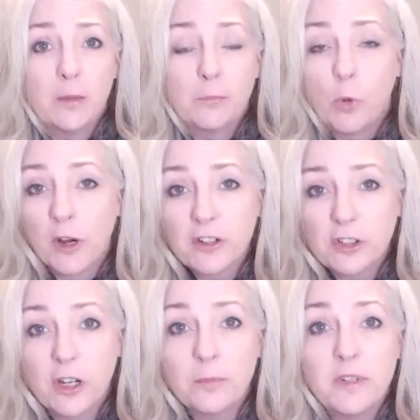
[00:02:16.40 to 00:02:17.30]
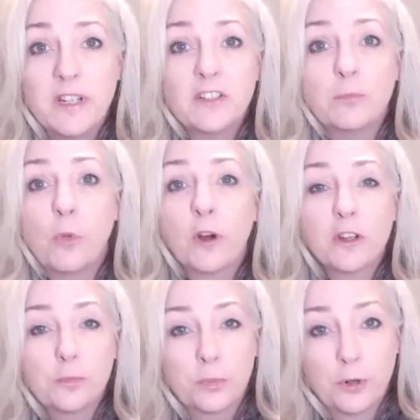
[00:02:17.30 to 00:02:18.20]
mortgage companies, and
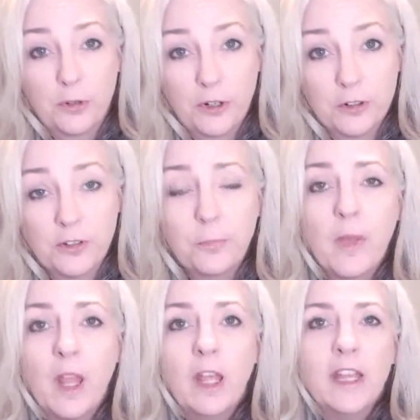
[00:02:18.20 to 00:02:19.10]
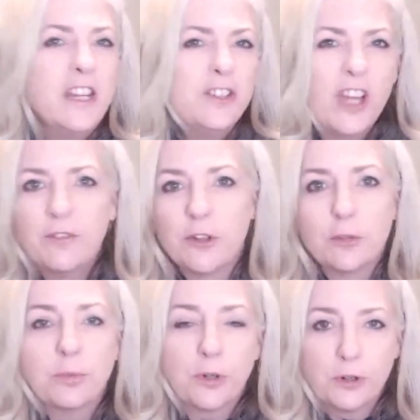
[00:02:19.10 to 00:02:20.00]
mortgage brokers. Each have their
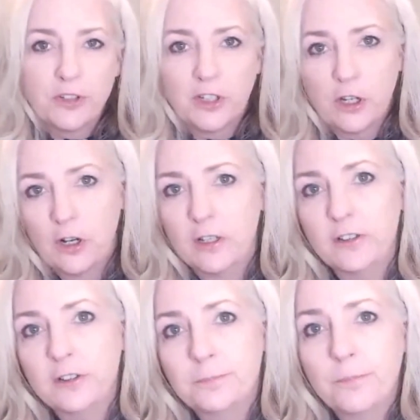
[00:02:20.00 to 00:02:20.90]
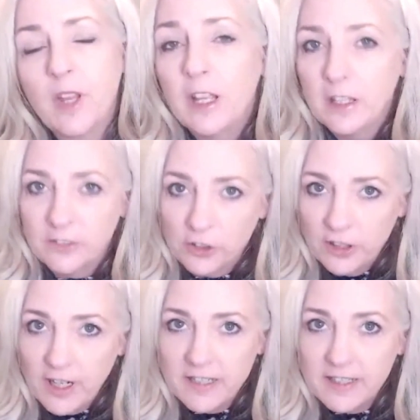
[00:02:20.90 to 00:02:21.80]
pros and cons. It's a
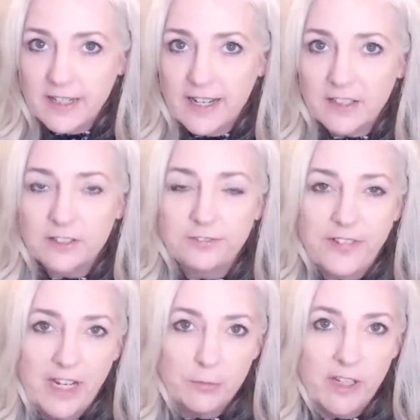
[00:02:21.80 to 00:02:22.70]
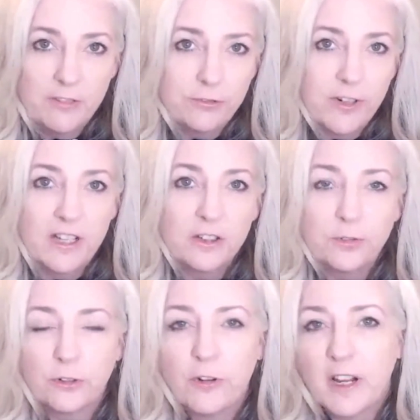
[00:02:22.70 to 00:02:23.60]
good idea to ask family and friends
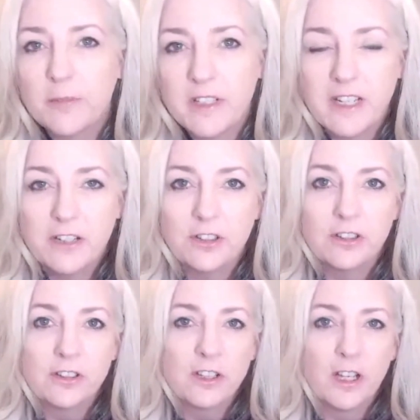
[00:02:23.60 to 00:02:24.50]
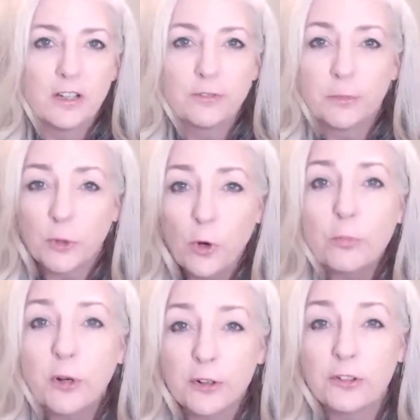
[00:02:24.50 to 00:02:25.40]
for recommendations from their own
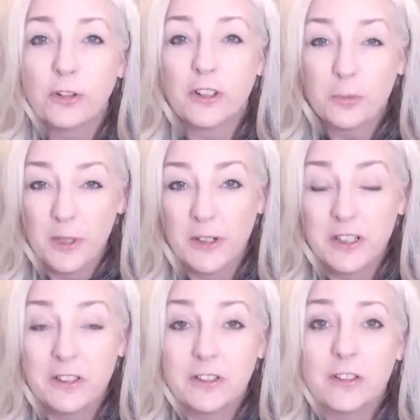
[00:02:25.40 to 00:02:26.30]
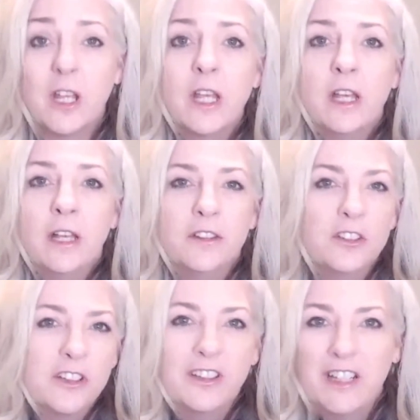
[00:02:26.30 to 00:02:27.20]
personal experiences. This
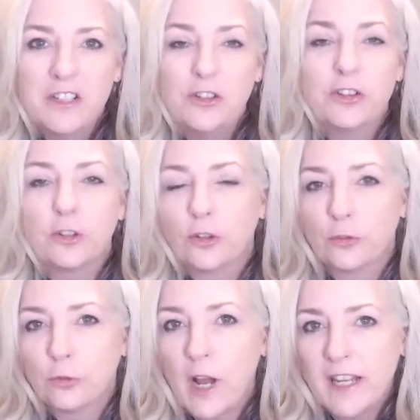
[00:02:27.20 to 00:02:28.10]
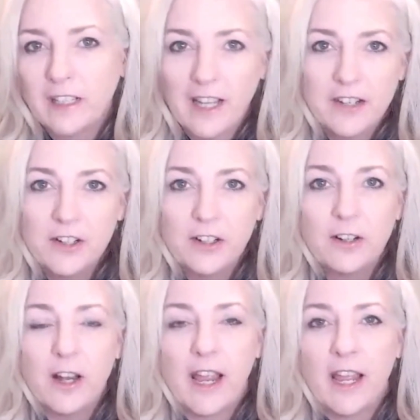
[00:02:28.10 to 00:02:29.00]
can lead you to the right
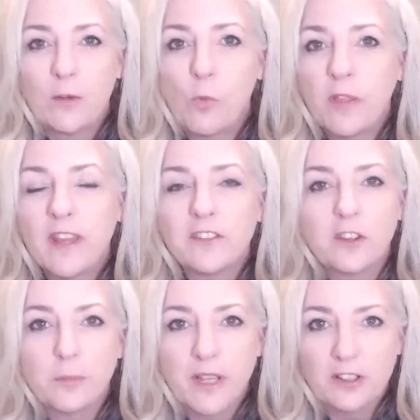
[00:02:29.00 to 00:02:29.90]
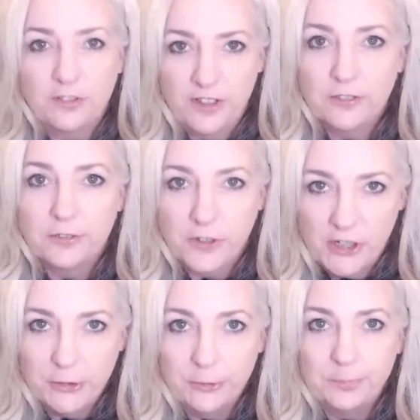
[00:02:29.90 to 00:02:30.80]
lender and one that's the best fit for
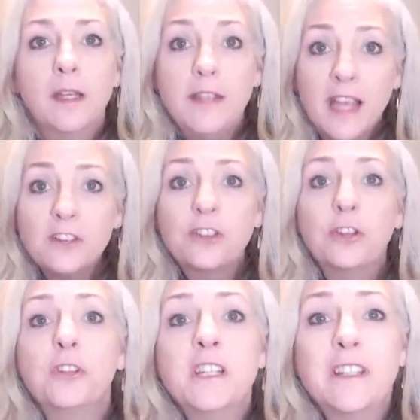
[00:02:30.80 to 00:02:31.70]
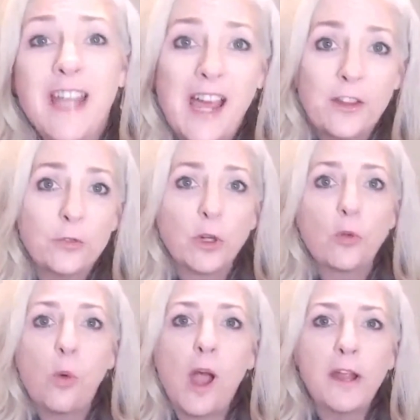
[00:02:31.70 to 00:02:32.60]
you. Next, you'll need to gather
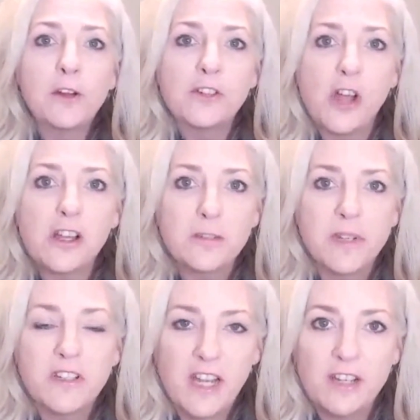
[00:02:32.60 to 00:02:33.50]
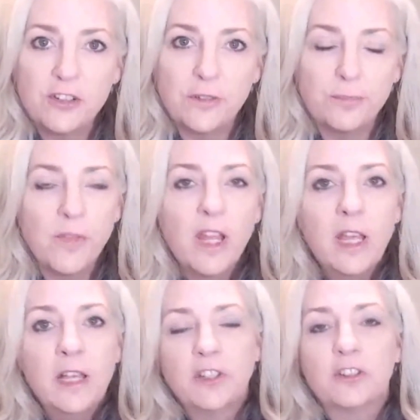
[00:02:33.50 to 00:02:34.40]
required documentation,
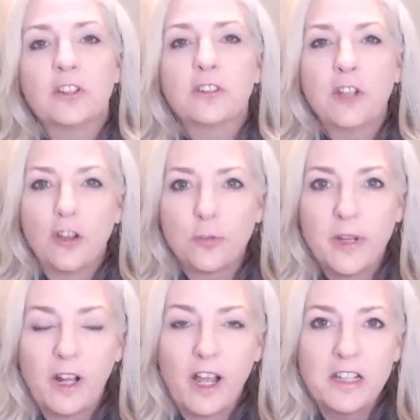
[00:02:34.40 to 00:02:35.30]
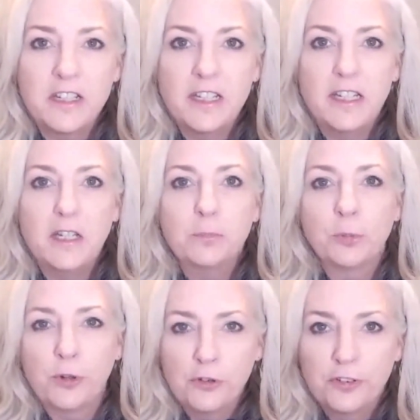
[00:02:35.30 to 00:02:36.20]
such as government ID,
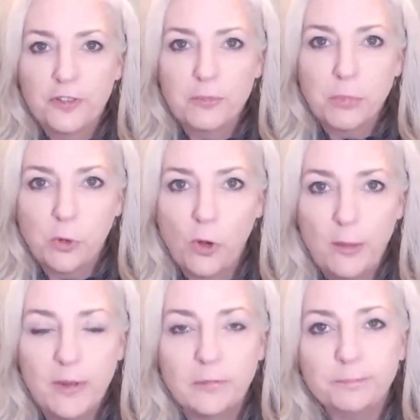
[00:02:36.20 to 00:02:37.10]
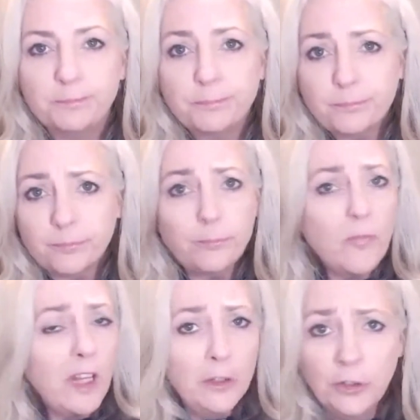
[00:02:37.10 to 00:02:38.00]
proof of employment,
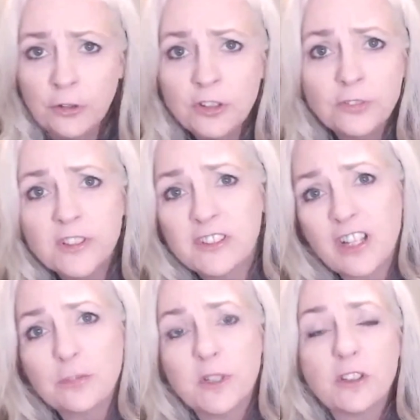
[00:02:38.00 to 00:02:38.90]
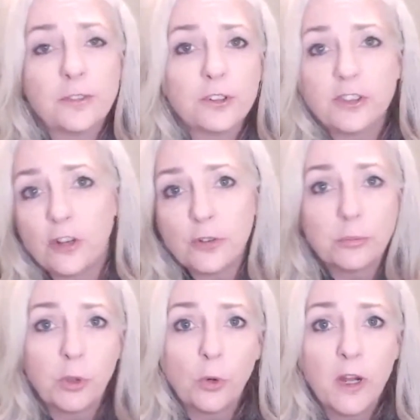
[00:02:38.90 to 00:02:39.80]
notice of assessments if you're
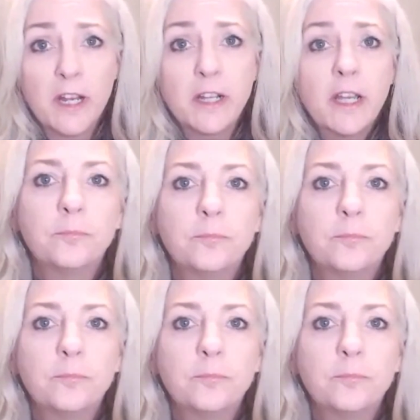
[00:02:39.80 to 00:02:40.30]
self-employed,